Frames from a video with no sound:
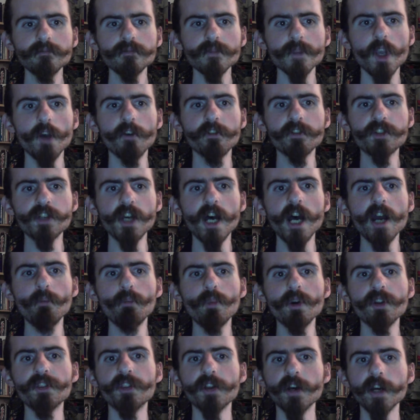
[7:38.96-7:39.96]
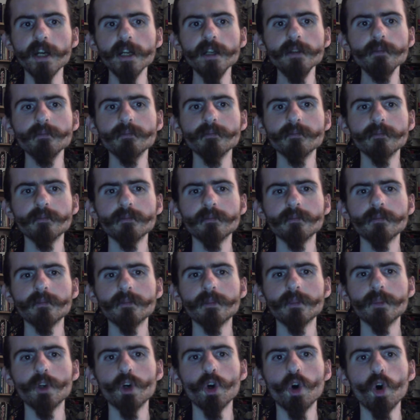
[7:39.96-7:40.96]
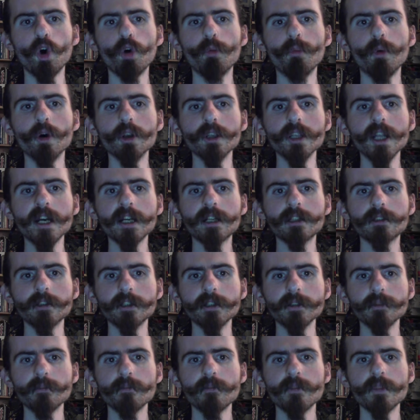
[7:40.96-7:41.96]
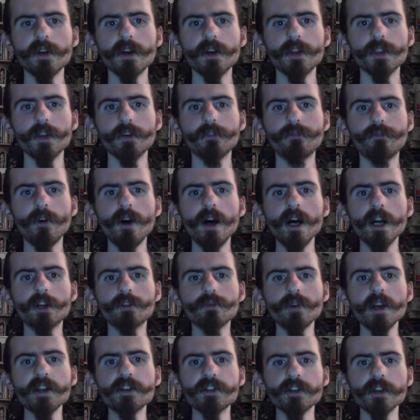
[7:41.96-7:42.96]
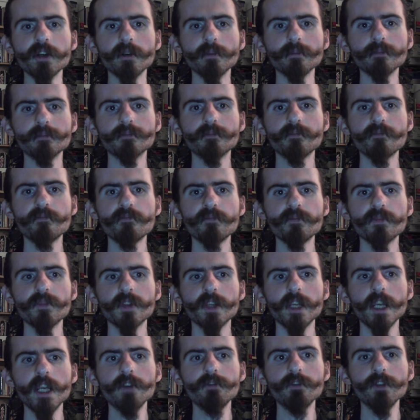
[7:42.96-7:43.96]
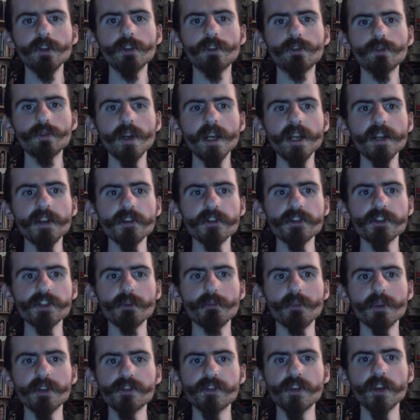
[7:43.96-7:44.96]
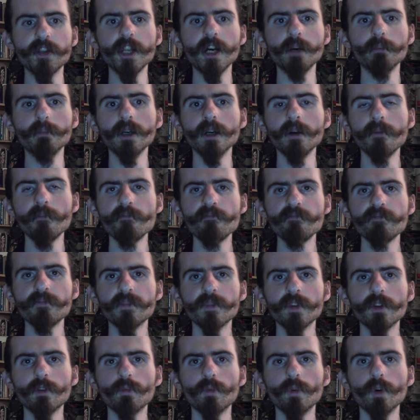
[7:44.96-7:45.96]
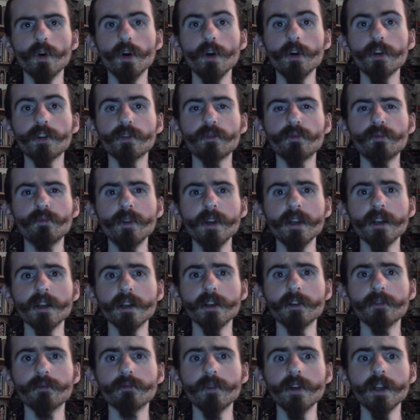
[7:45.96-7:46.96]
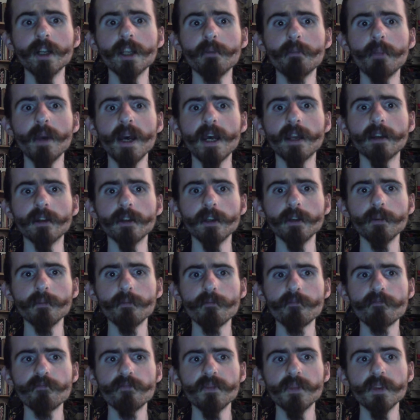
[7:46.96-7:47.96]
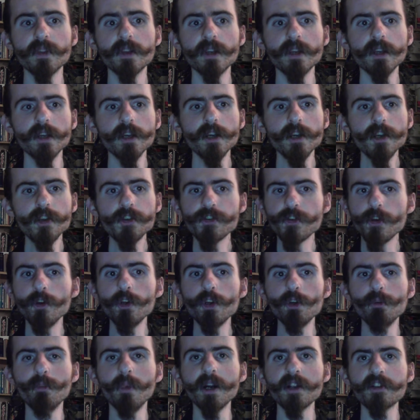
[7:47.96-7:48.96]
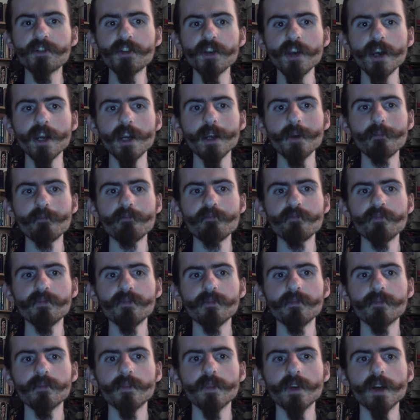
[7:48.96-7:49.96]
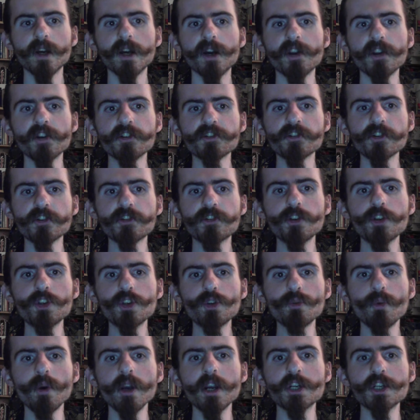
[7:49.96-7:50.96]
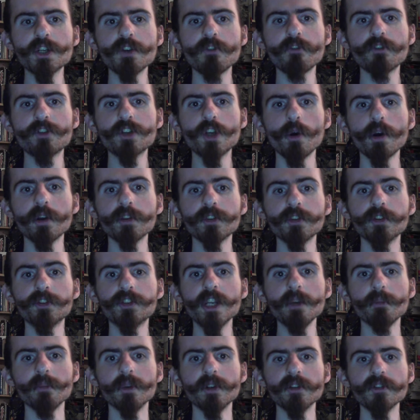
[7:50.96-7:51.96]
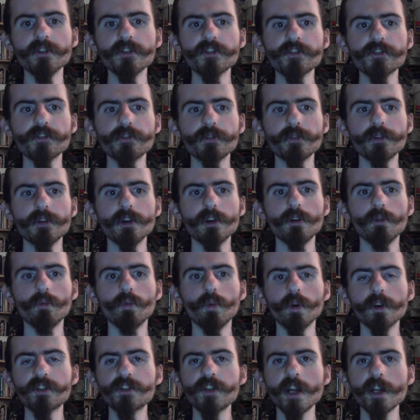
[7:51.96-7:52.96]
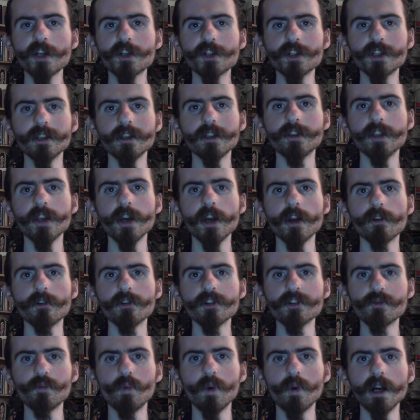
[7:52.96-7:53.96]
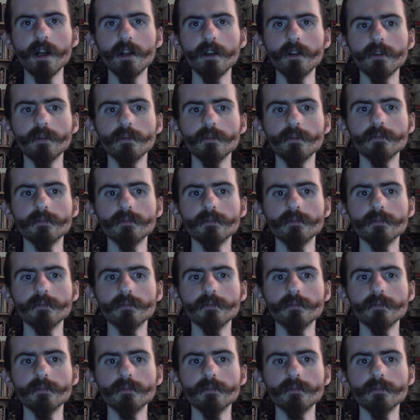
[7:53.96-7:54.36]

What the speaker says: of a time when they, or more likely, the far greater, even greatest amidst their number, were hurt really, really badly. So you might say, it is a situation of showing the demons what's actually there as well.